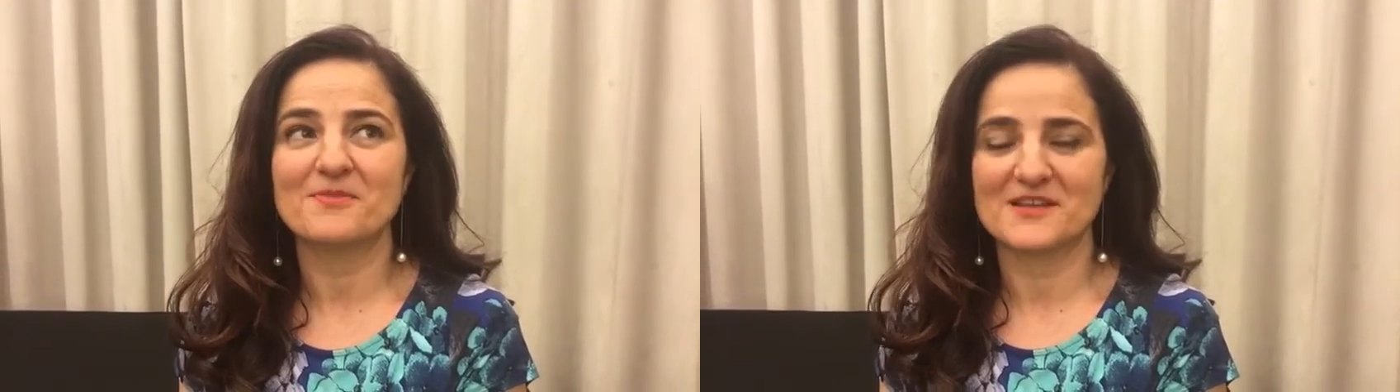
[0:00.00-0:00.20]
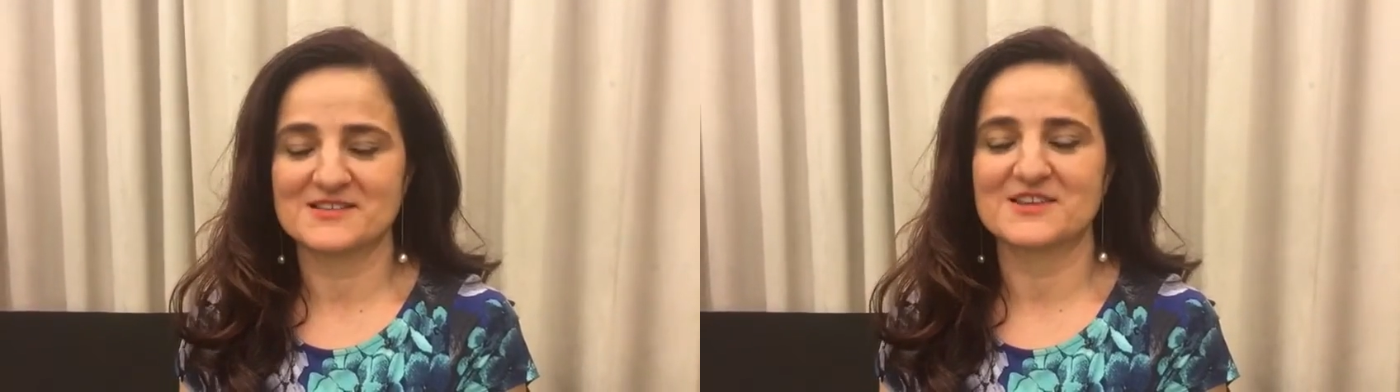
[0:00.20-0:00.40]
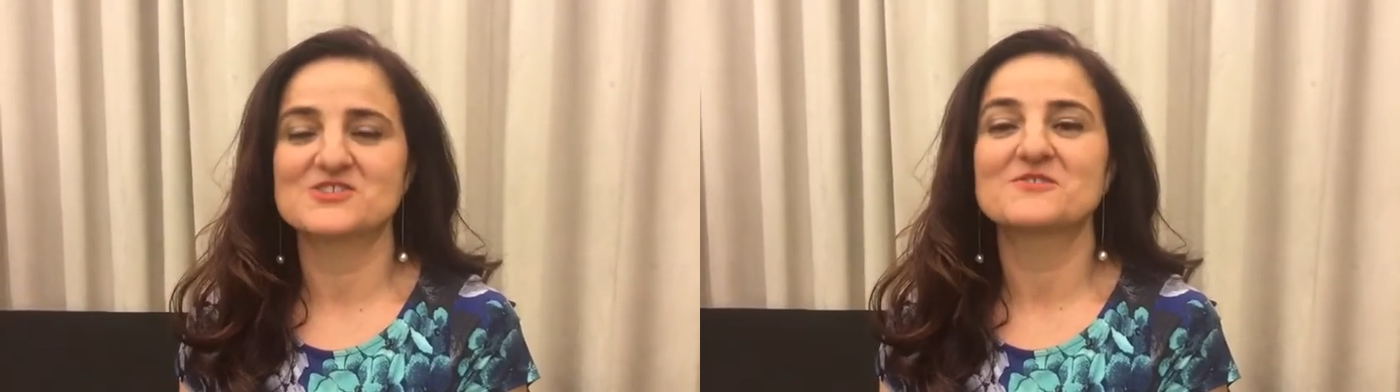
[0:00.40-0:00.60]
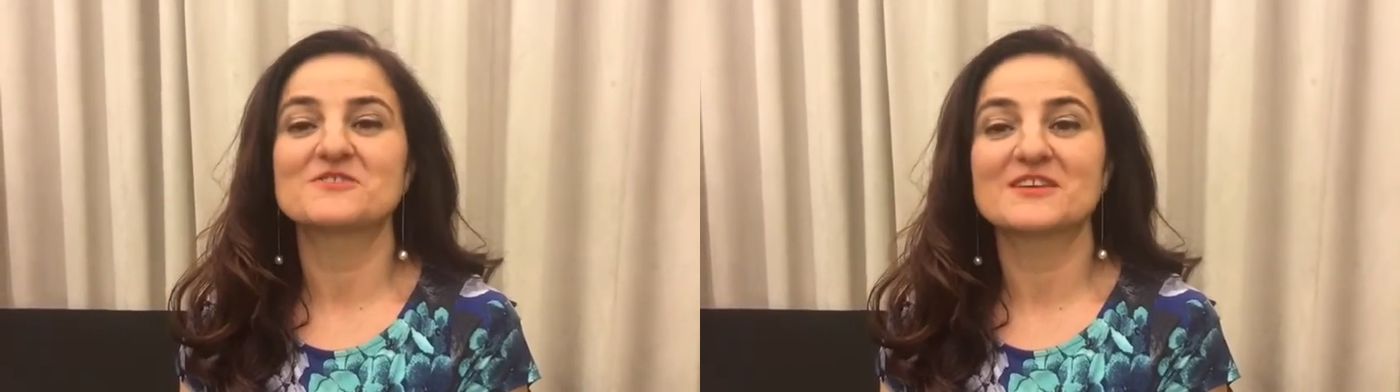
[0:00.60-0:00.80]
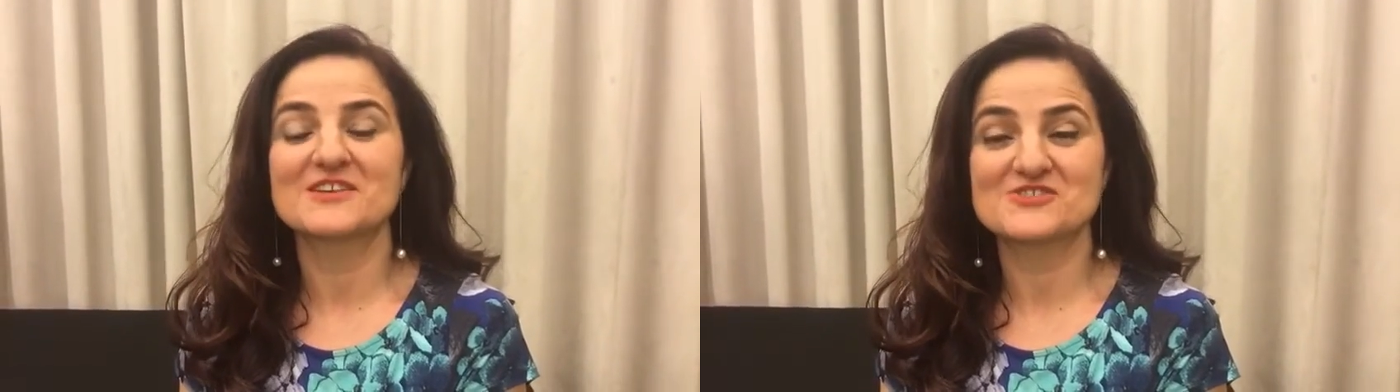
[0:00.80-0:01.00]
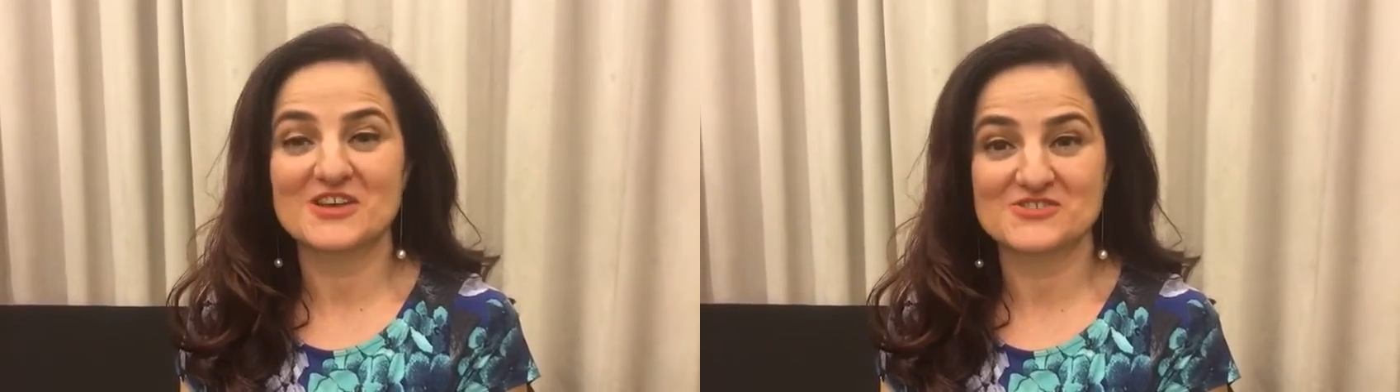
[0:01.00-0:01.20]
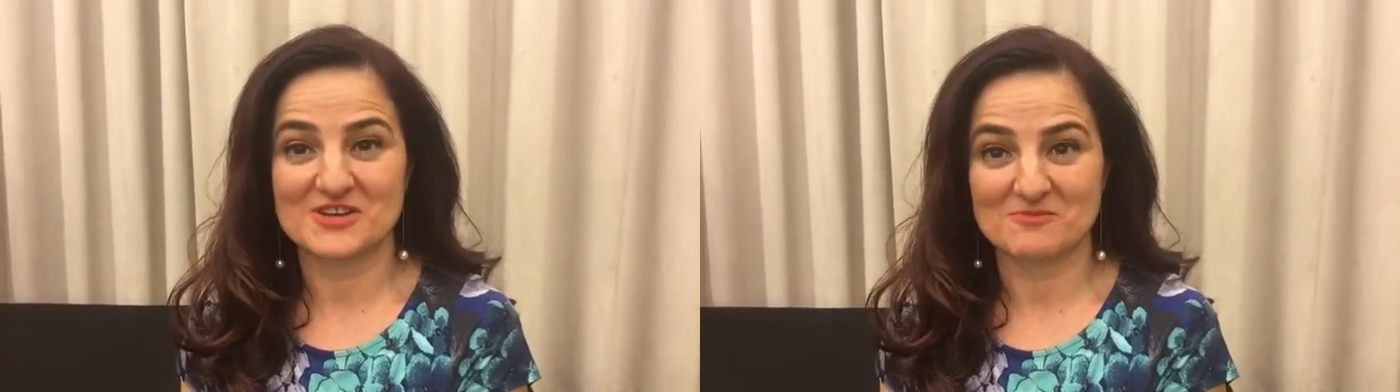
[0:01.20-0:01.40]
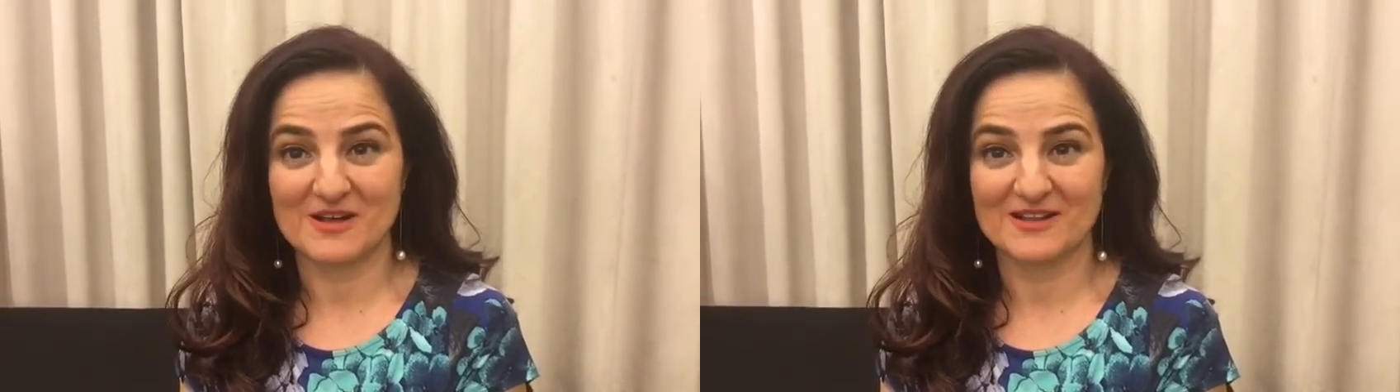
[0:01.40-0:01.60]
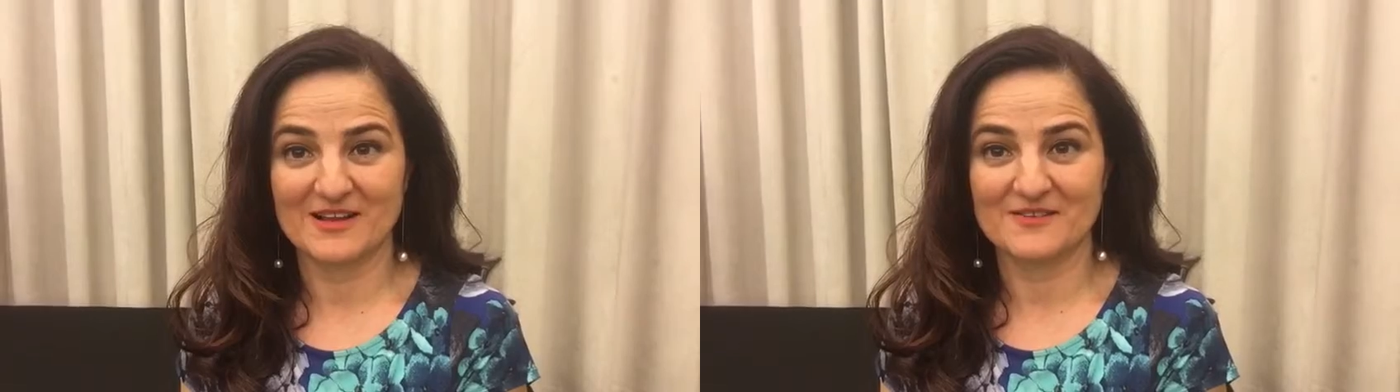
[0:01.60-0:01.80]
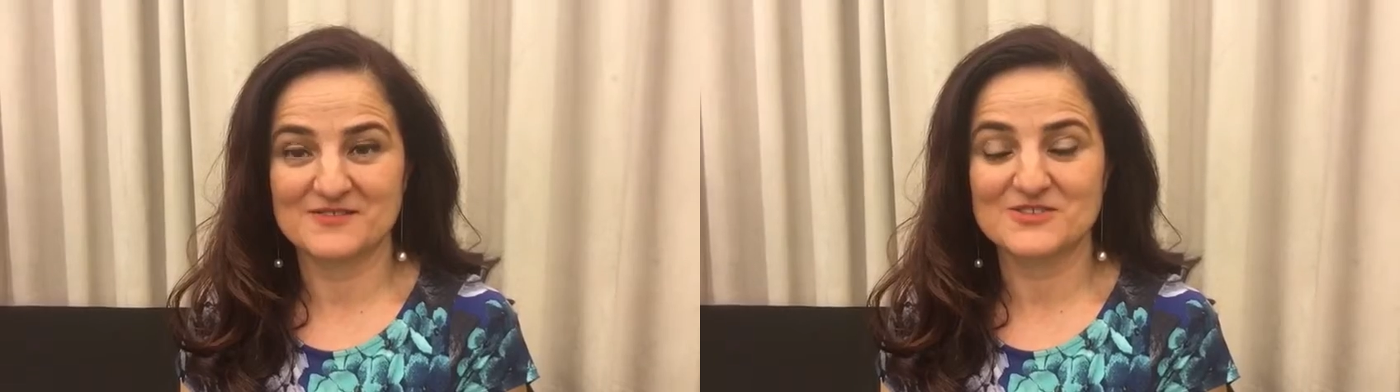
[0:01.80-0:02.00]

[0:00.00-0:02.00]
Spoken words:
things are shifting and changing in my life.